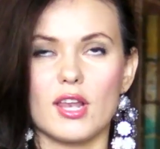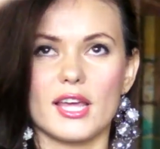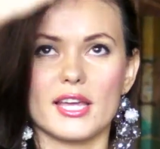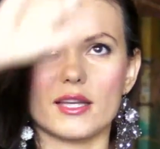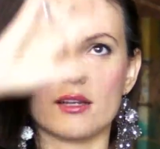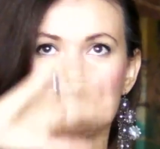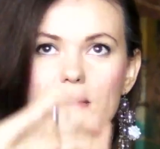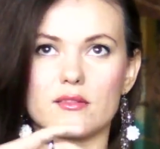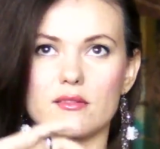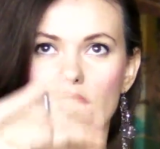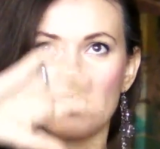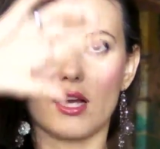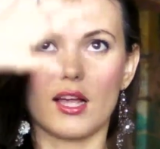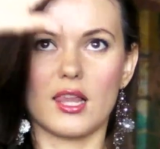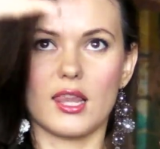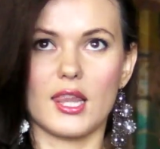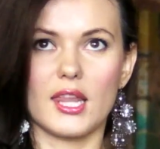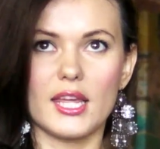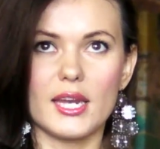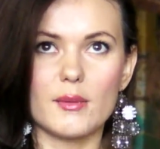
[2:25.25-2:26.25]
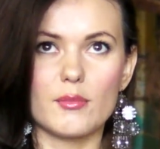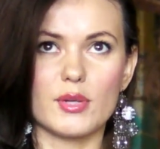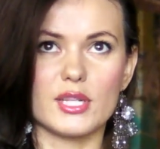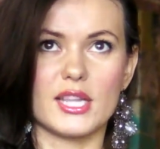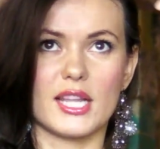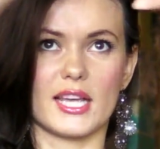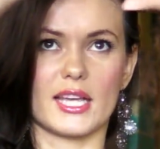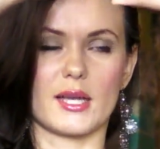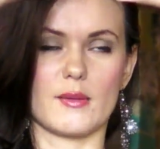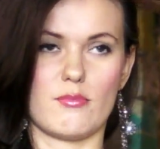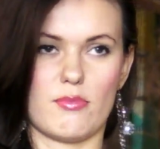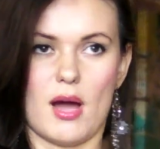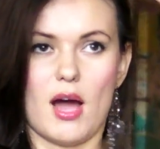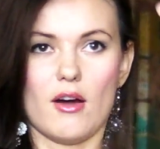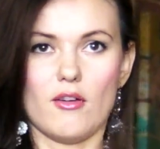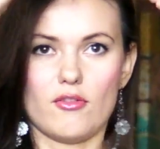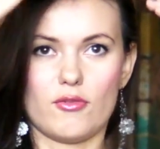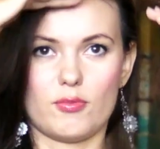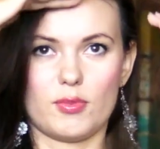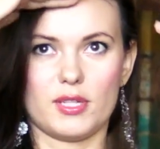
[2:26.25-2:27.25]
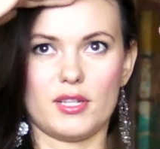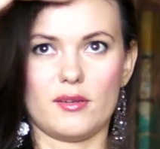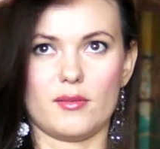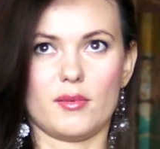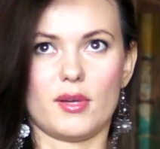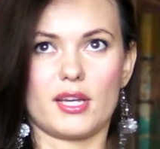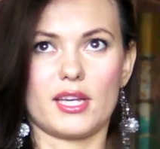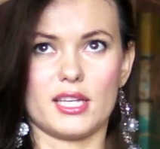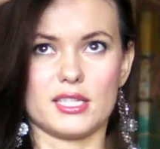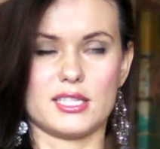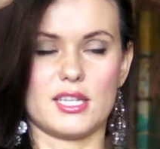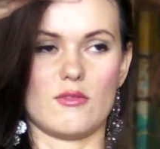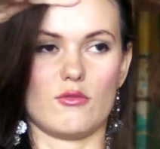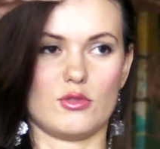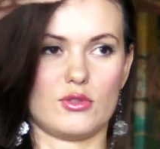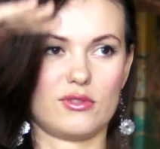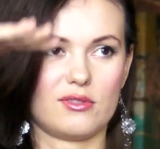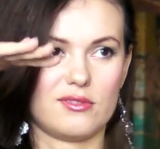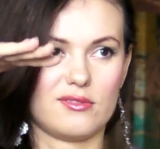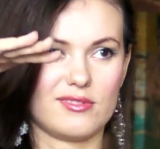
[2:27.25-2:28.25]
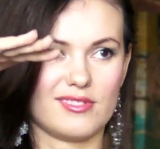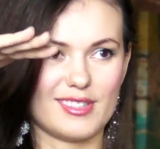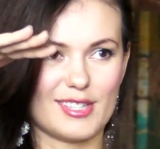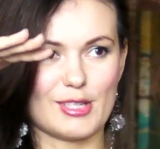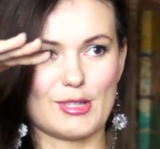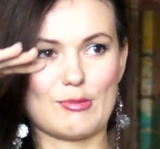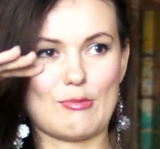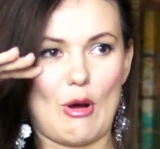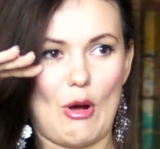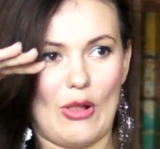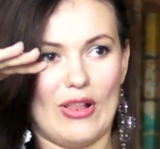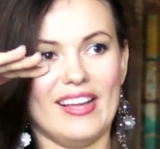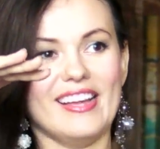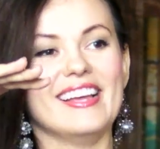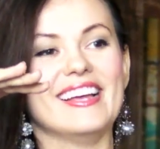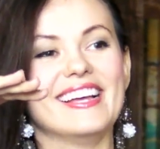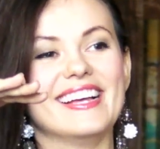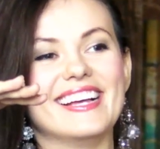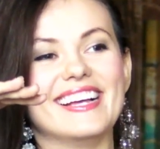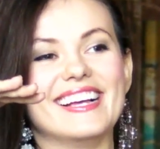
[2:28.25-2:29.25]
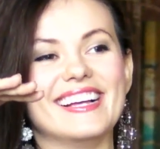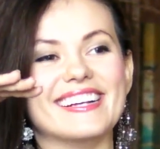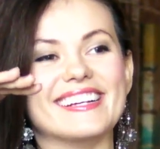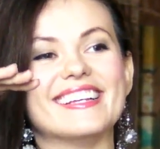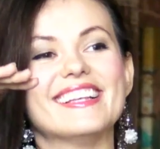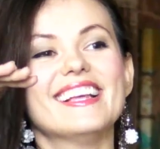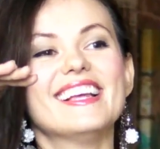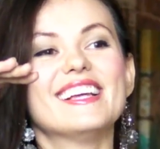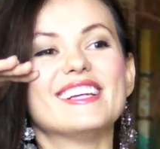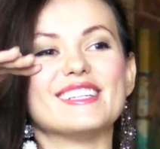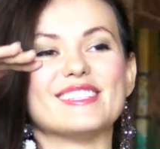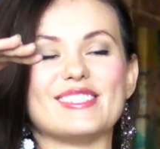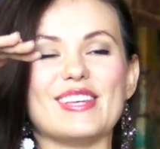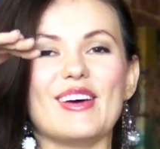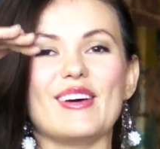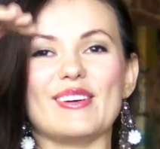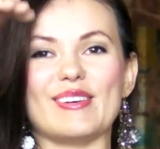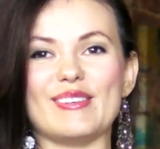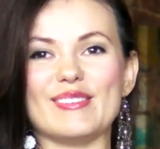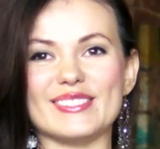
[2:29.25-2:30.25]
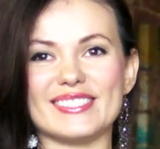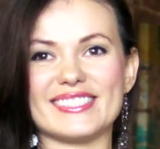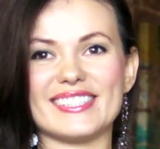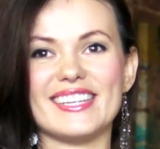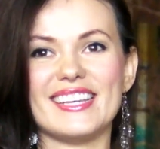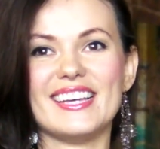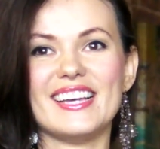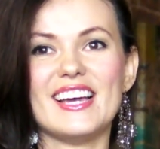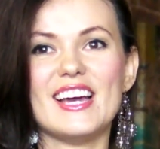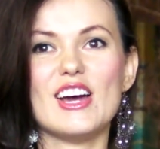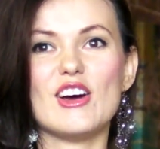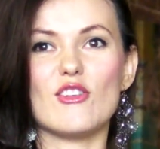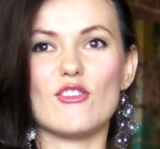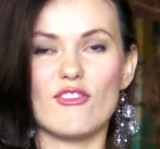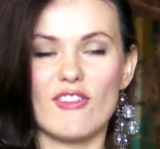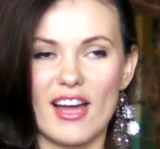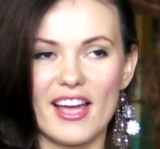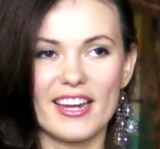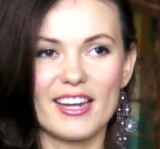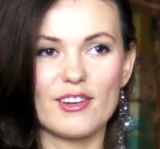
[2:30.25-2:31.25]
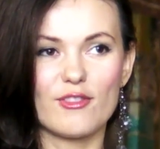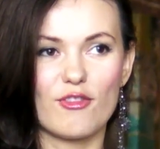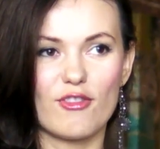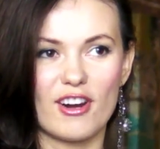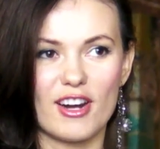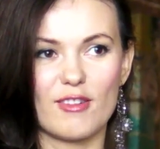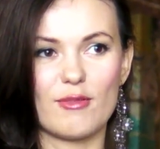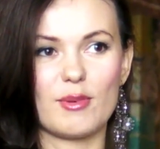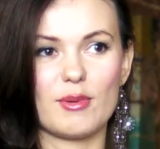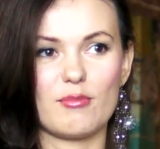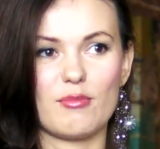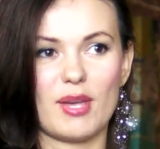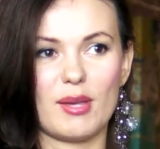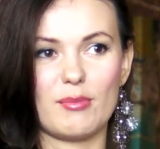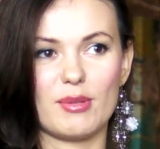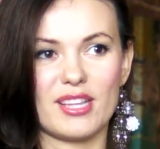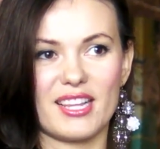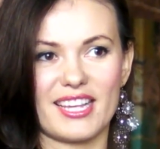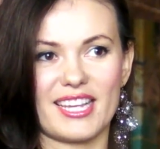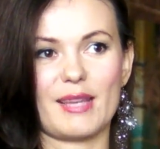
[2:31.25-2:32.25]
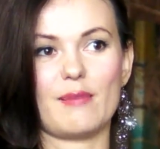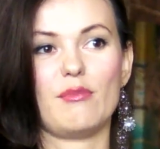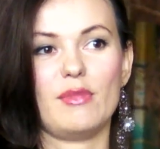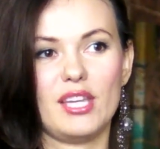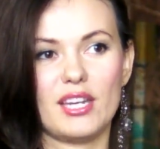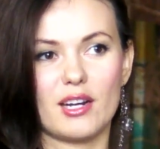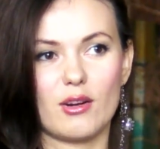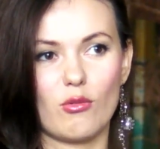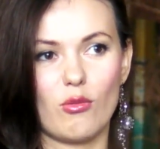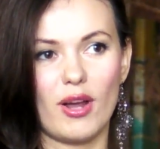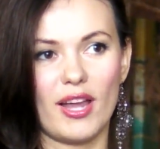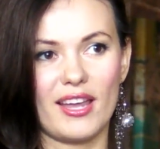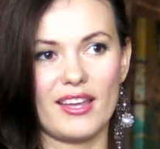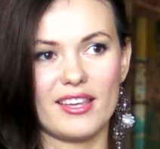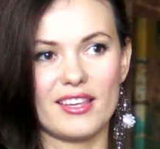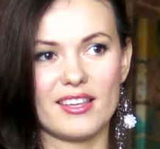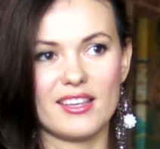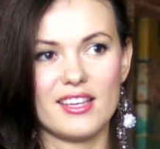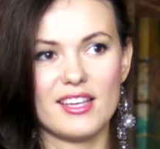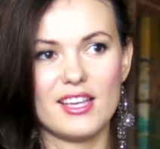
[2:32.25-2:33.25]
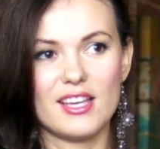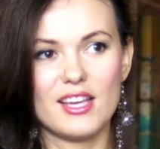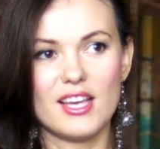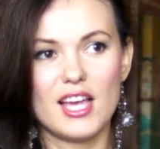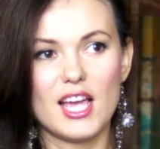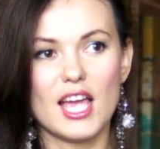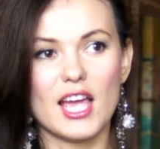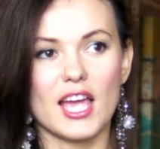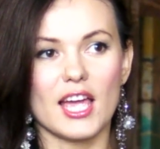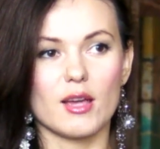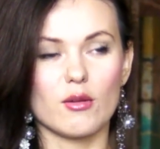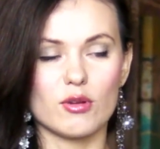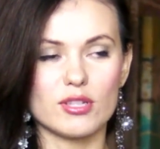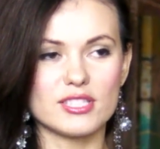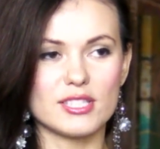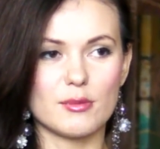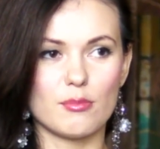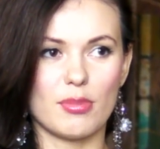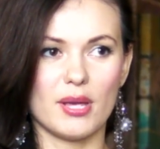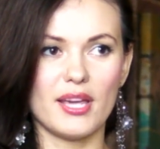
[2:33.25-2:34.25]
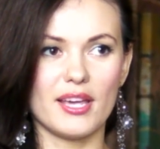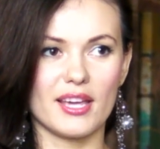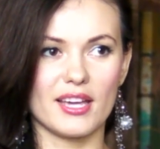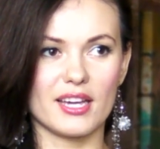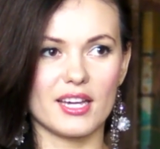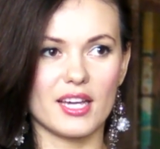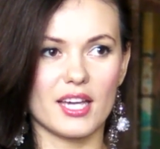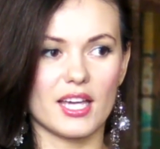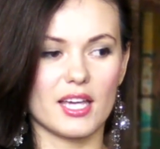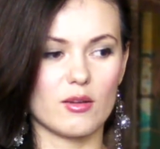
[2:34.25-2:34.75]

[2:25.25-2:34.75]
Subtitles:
Like a little bit like above, but I guess I was smaller. So it was right in front of me, maybe like 1 meter away. It wasn't big.